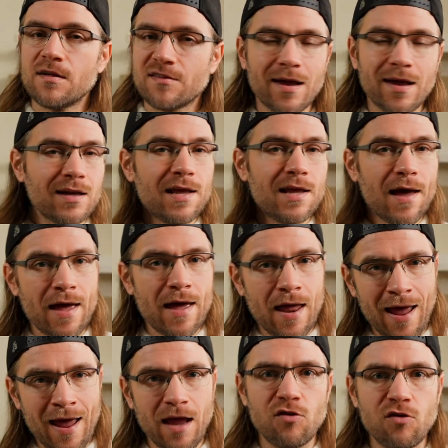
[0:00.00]
Suddenly I had
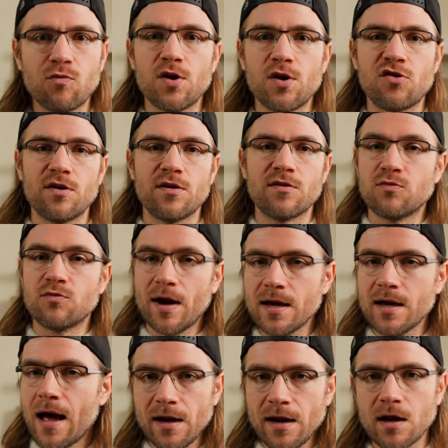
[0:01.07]
hedge witches
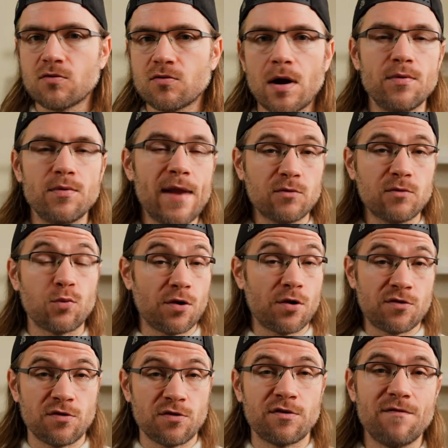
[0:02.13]
running underground
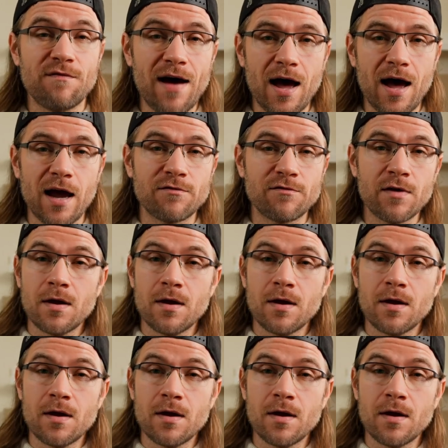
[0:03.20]
networks to survive.